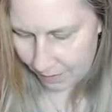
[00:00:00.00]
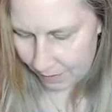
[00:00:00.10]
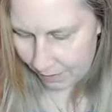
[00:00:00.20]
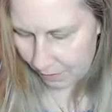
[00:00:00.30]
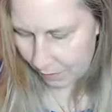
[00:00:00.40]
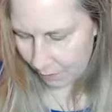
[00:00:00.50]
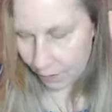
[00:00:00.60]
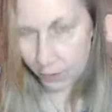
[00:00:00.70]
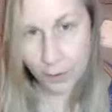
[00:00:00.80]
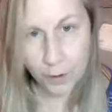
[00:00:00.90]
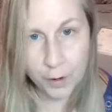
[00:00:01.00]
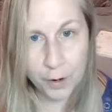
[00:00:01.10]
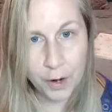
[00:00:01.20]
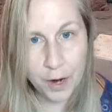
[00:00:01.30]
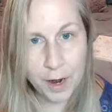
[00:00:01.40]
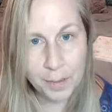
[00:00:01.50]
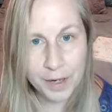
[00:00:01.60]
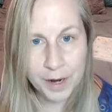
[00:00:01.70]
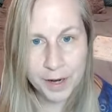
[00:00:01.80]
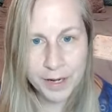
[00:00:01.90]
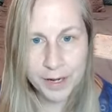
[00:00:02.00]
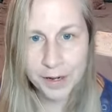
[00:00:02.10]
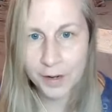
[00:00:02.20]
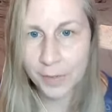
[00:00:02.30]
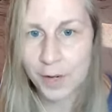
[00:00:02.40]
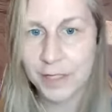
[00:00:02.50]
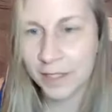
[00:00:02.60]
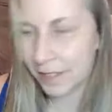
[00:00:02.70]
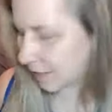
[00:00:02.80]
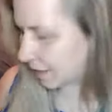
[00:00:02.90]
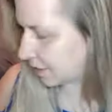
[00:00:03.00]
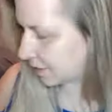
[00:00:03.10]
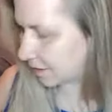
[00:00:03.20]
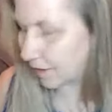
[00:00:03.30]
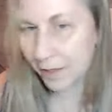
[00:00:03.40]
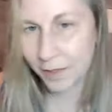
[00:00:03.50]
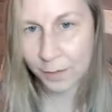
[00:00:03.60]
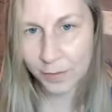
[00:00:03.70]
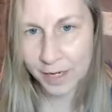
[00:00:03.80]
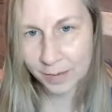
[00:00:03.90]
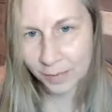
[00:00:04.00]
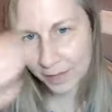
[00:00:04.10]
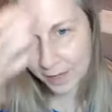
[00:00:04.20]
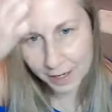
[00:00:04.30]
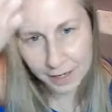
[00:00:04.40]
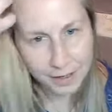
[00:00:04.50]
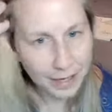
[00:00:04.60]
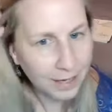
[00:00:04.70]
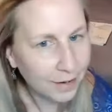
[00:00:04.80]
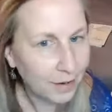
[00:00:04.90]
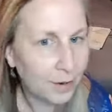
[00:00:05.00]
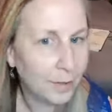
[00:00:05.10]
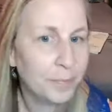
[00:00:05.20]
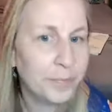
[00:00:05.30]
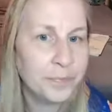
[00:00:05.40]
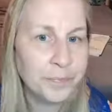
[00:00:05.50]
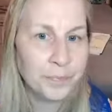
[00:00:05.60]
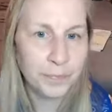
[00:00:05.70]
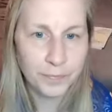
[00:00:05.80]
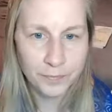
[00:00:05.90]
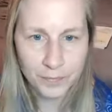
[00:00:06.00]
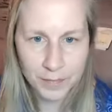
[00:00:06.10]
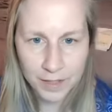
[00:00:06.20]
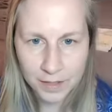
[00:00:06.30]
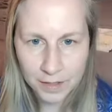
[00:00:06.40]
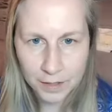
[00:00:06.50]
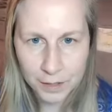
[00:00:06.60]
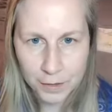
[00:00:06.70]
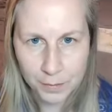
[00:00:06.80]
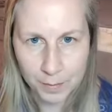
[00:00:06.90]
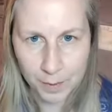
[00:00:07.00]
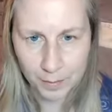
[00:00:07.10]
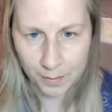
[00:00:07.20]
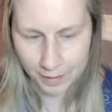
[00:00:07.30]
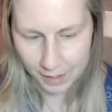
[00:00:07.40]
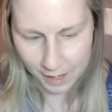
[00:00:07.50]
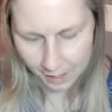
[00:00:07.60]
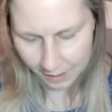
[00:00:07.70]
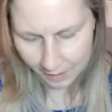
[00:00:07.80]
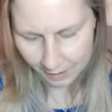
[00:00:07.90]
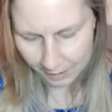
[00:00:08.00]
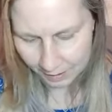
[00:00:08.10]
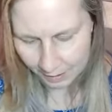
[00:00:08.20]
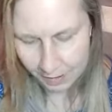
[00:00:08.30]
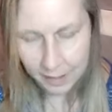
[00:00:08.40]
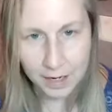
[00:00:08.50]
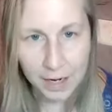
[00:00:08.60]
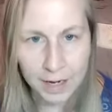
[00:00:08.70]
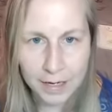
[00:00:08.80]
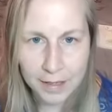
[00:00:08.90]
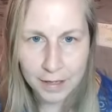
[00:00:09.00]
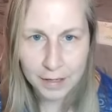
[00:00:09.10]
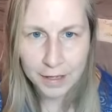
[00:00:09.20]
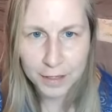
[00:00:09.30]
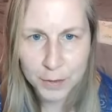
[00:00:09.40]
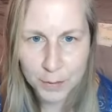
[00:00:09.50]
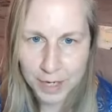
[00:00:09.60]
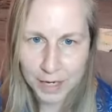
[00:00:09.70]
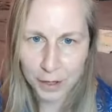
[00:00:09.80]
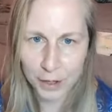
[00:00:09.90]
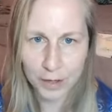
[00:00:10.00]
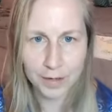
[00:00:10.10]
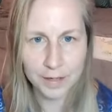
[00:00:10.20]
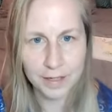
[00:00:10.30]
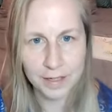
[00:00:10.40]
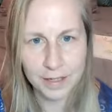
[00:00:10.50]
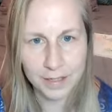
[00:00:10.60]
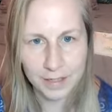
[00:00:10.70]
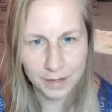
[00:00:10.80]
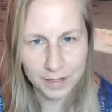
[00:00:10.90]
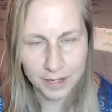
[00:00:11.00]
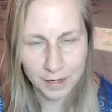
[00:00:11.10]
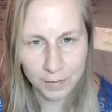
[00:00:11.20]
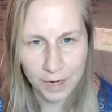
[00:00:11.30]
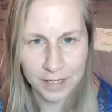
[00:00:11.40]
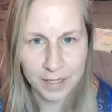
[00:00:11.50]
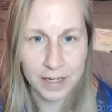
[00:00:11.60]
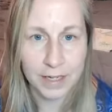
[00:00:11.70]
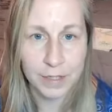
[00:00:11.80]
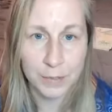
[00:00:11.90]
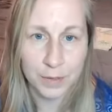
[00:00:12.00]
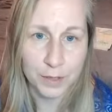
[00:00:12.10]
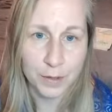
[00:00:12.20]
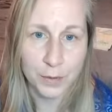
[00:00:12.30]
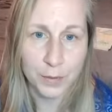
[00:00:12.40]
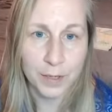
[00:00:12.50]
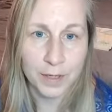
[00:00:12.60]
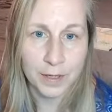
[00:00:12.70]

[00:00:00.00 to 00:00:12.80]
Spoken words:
If you're hopping on here and watching this on the replay later, just remember that anything that you hear that sounds like it resonates with you